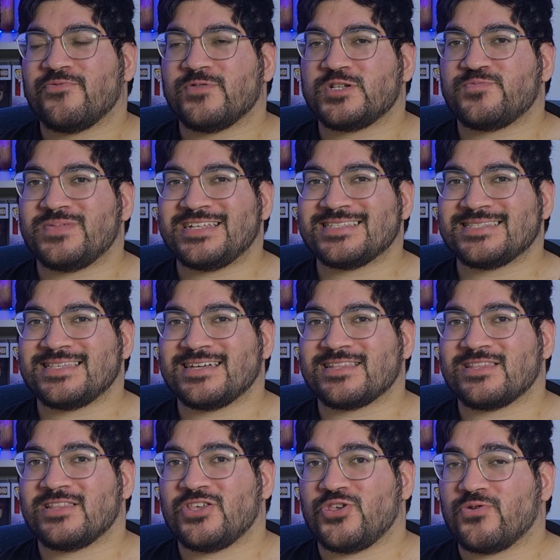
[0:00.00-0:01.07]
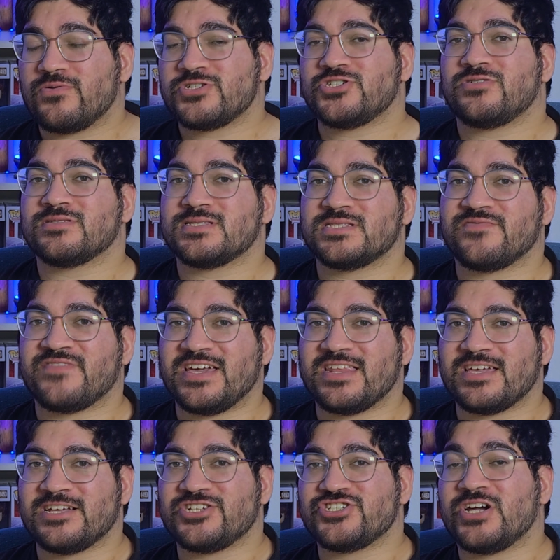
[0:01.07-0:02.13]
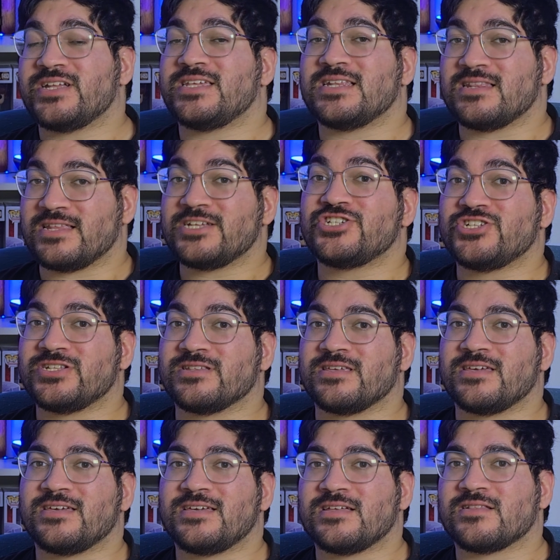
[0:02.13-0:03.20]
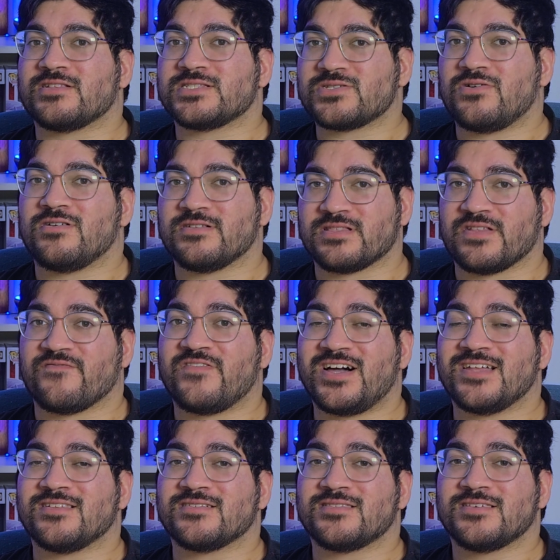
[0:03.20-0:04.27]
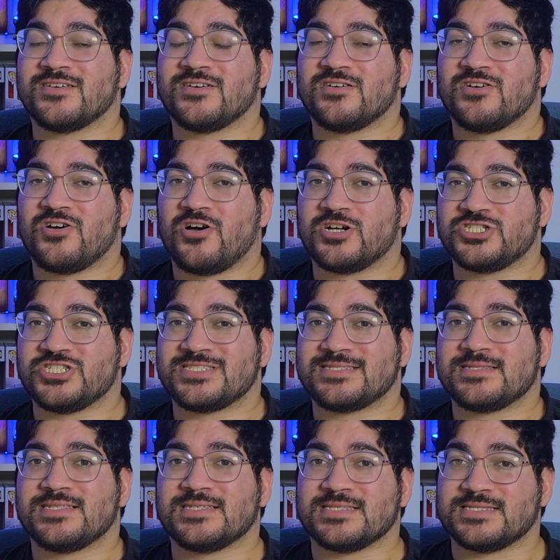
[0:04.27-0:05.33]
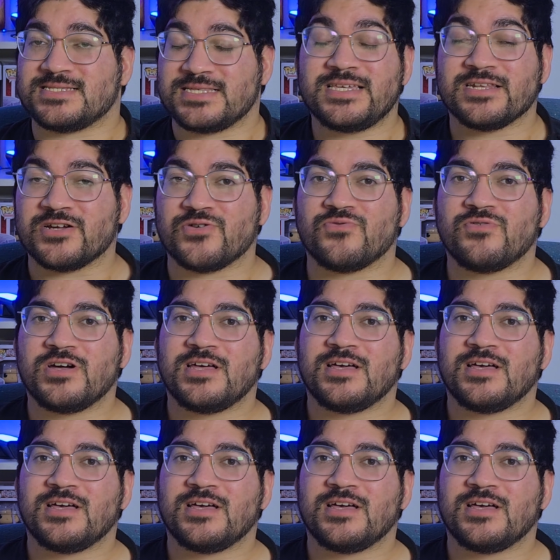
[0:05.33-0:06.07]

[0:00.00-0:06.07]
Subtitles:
which means that your chances of getting a shiny legendary in Scarlet and Violet are just 0.